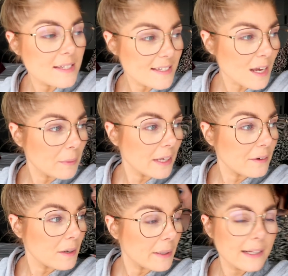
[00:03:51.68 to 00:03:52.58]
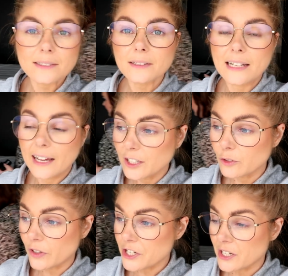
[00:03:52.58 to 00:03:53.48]
She's coming here in a minute. And I need
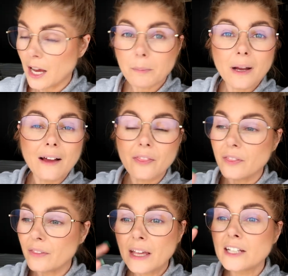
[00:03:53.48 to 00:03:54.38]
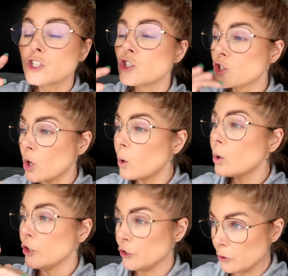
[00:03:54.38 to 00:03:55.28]
to freshen up. It's
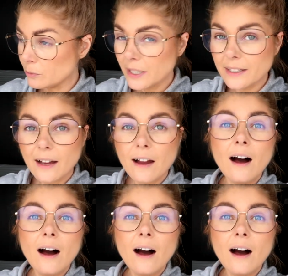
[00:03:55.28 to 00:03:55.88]
so humid.